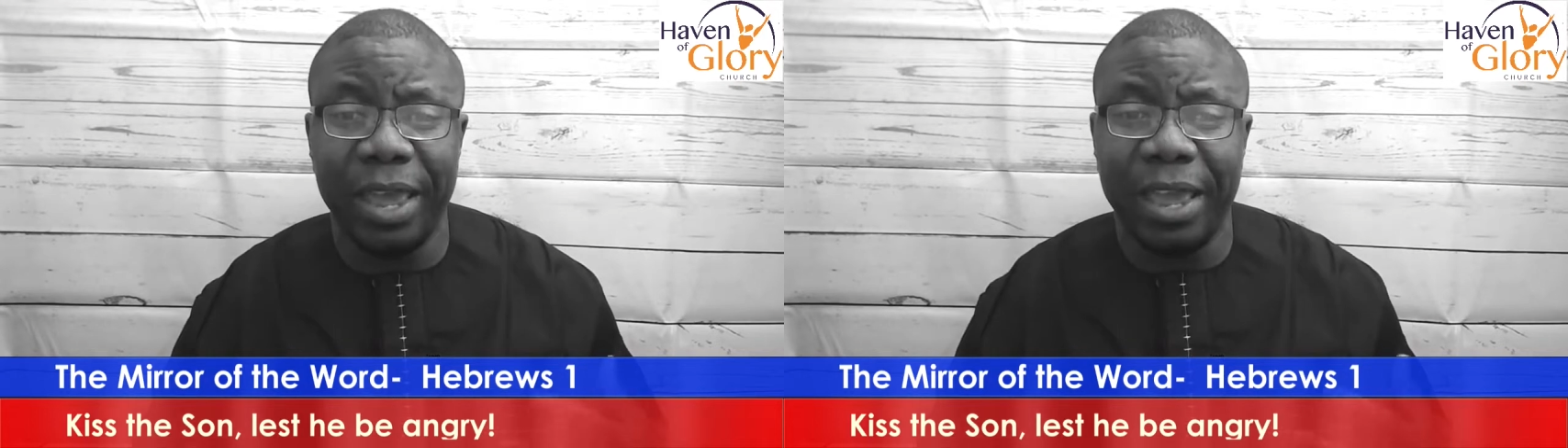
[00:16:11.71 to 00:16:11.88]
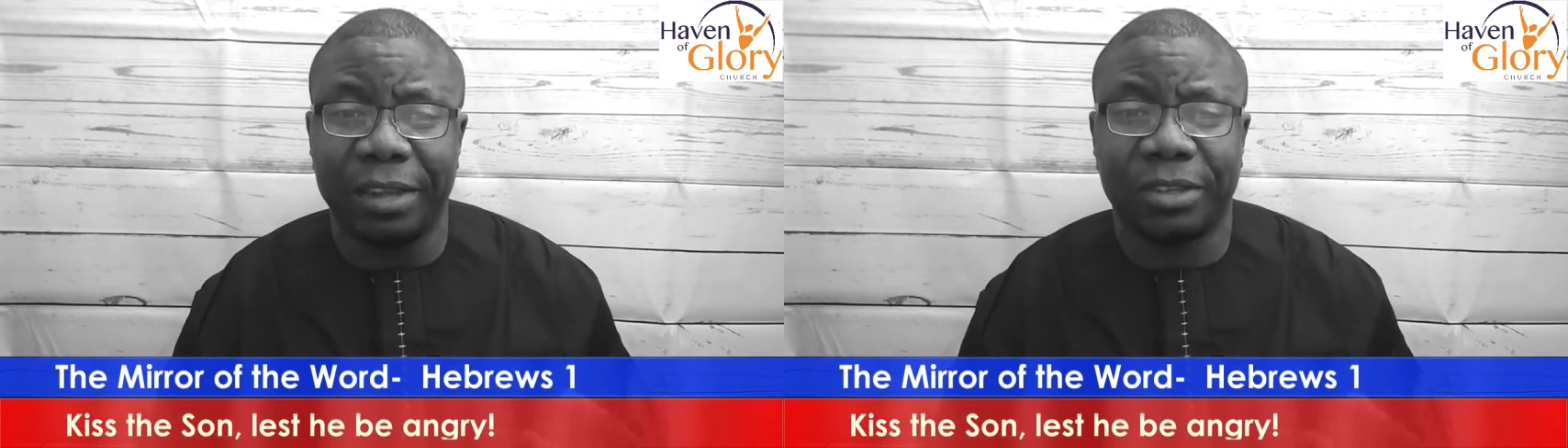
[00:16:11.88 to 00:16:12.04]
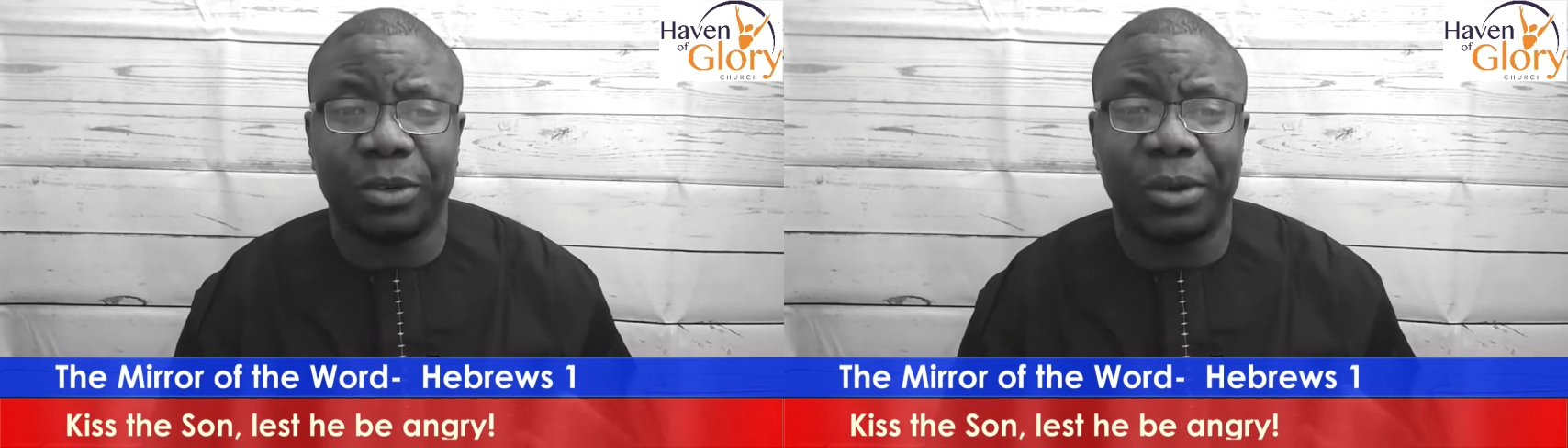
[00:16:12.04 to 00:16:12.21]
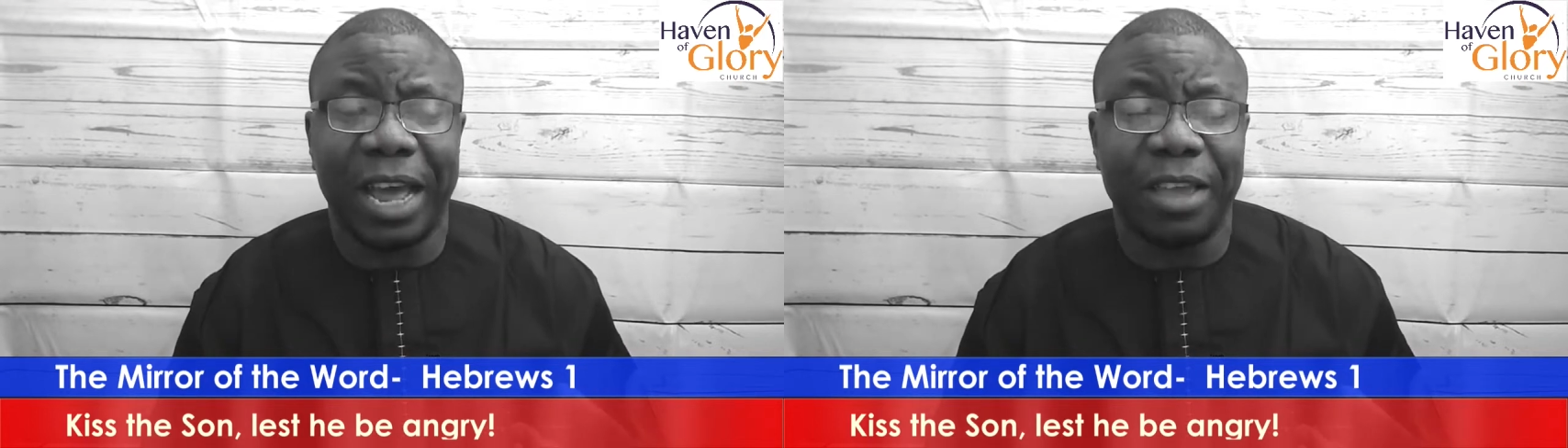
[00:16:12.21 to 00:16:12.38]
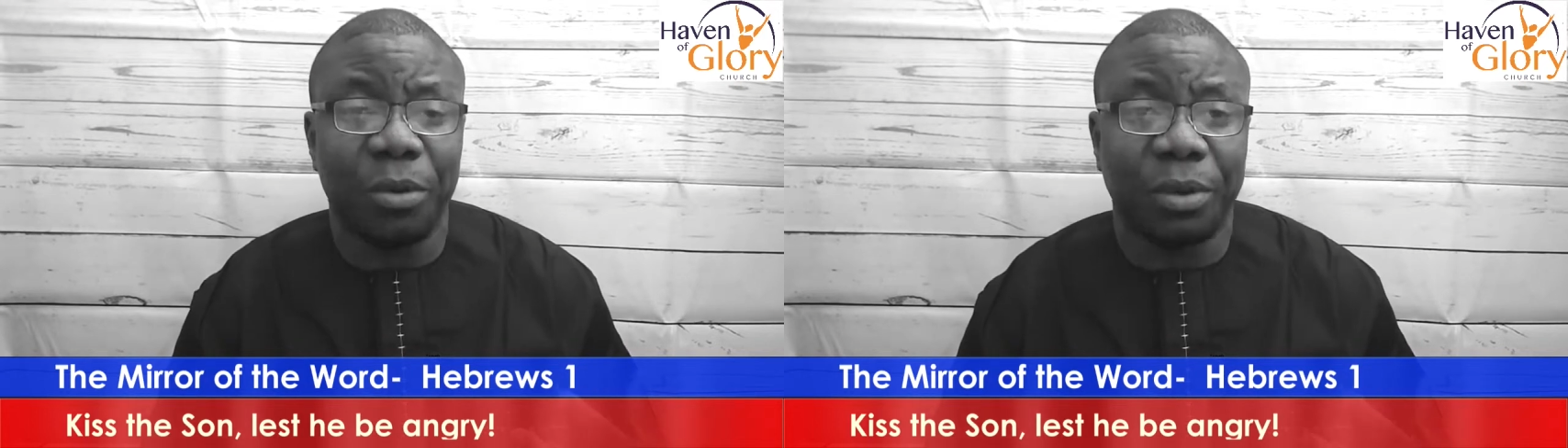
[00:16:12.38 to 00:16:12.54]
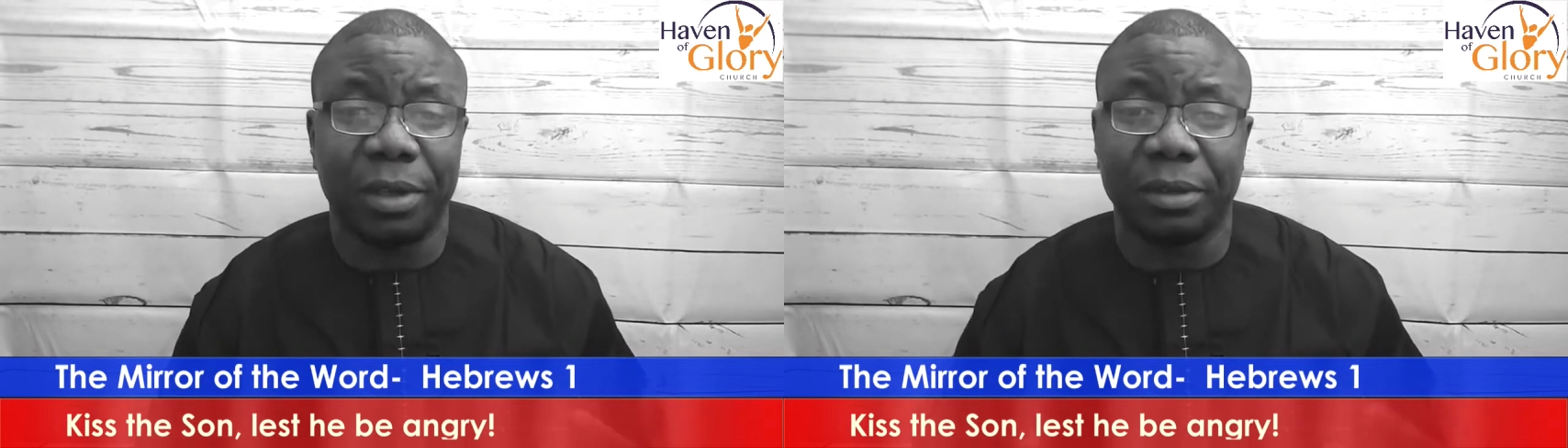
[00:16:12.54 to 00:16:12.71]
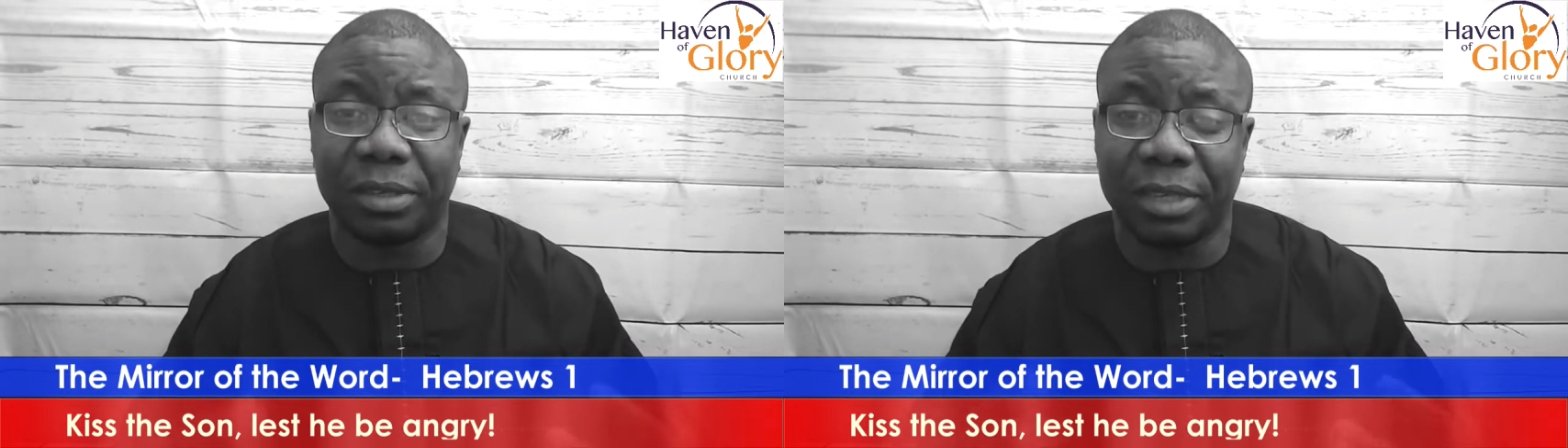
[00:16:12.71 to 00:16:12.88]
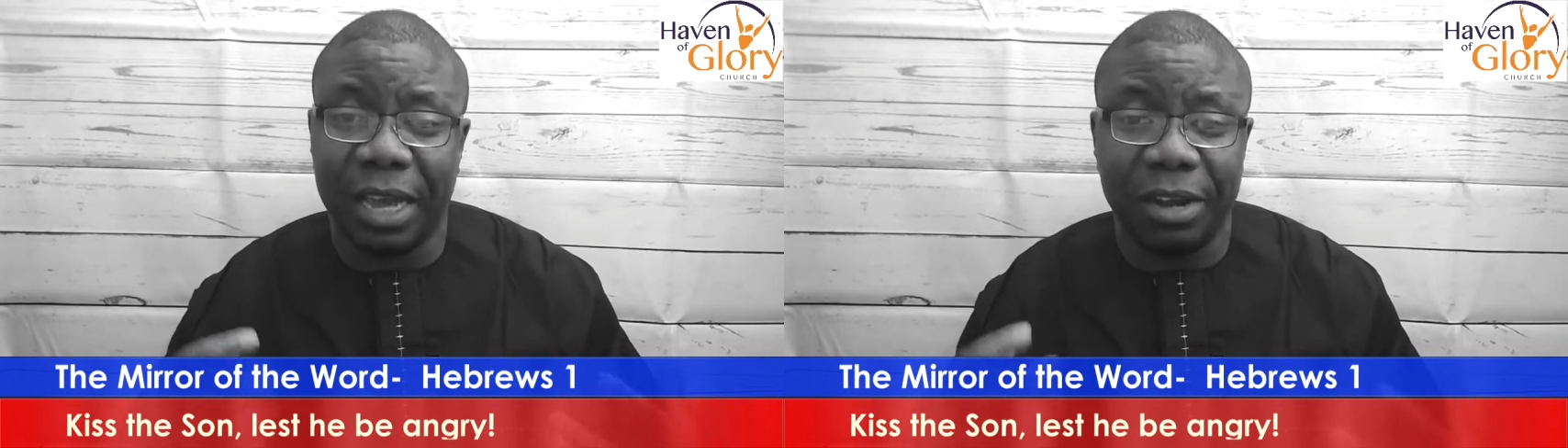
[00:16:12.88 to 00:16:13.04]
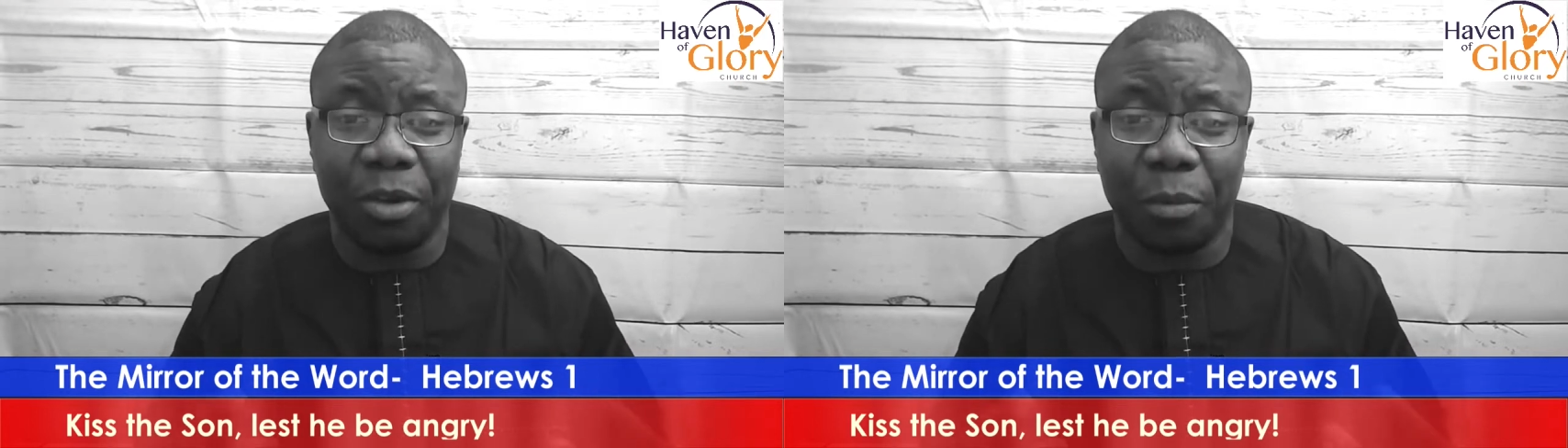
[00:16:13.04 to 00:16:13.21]
it so that you can
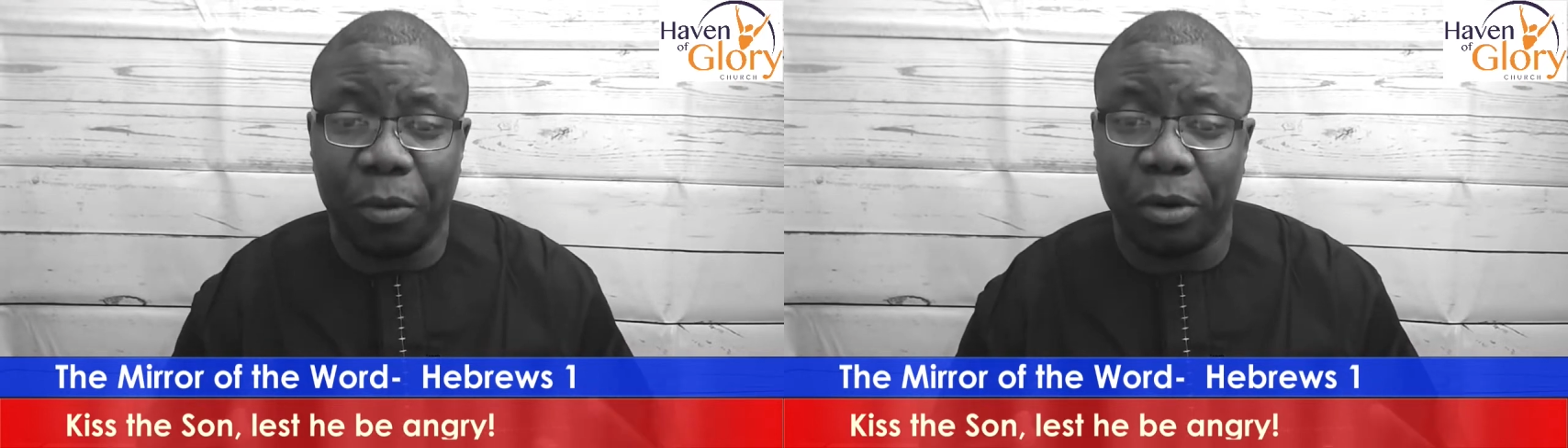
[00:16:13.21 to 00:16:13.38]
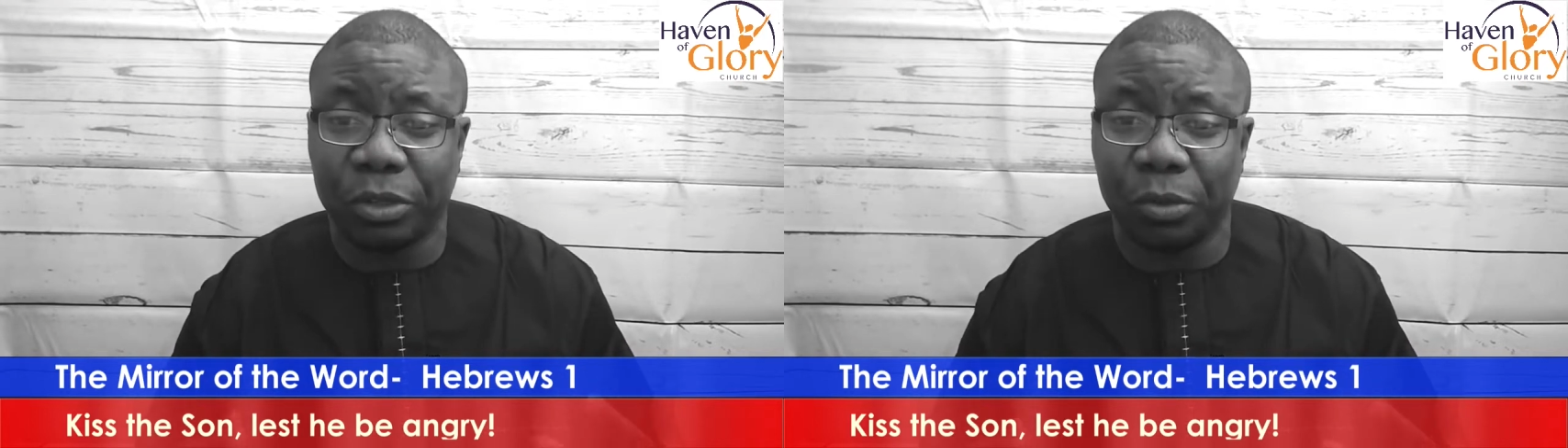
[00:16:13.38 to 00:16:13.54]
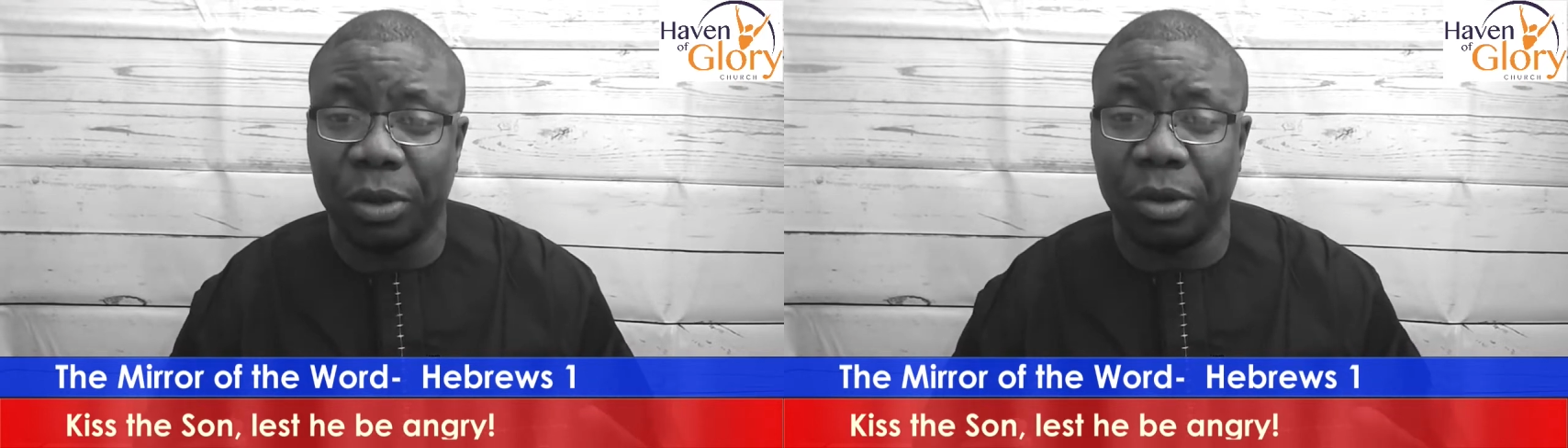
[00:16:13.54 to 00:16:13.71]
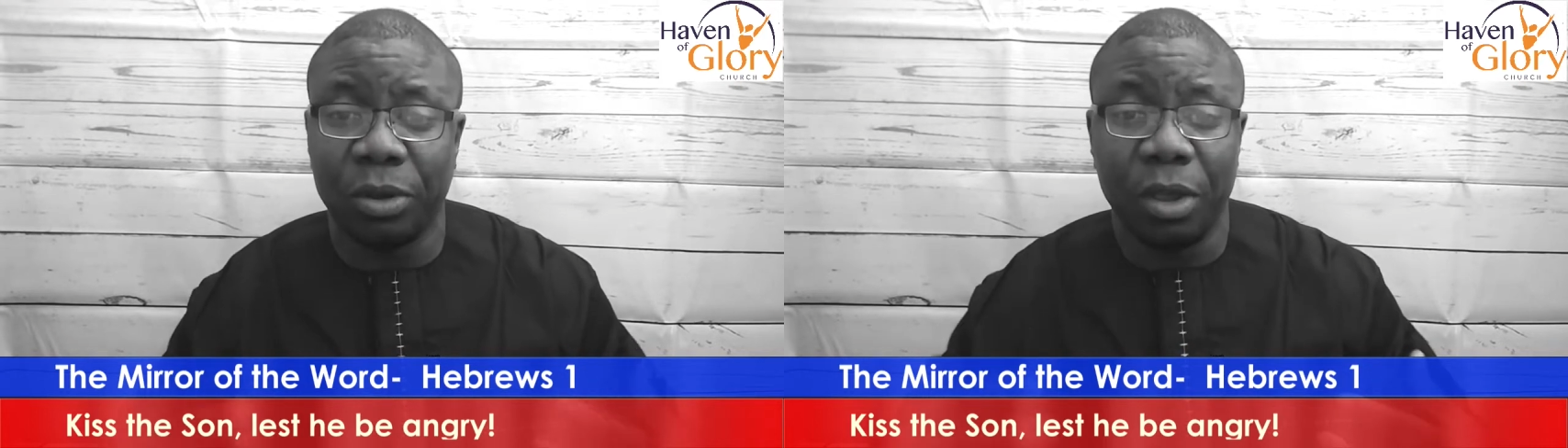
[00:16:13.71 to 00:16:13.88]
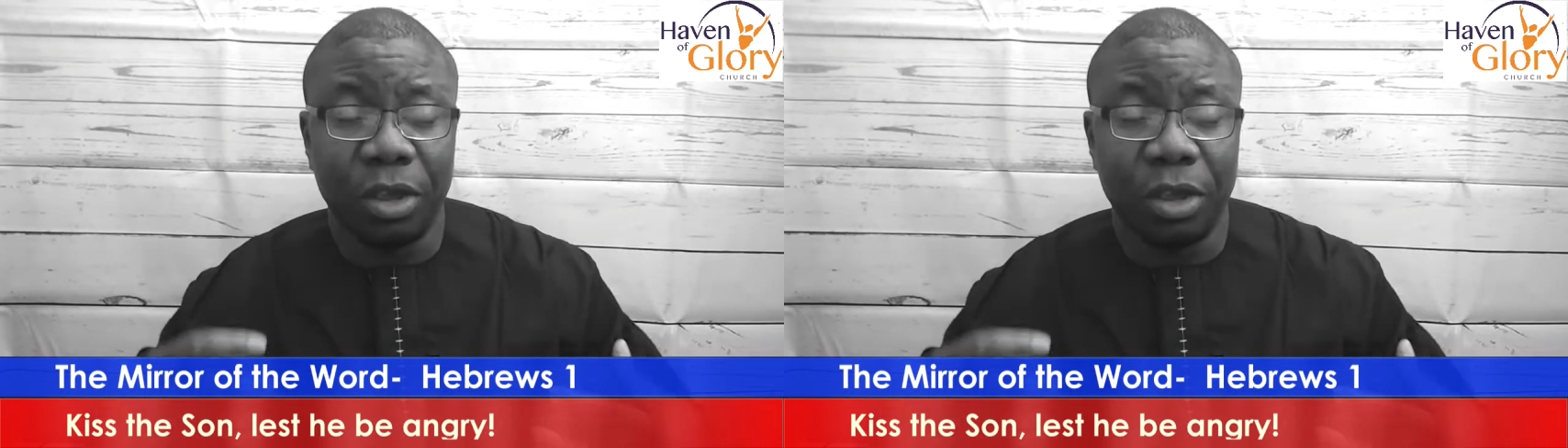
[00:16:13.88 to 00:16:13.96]
tell your boss, you want to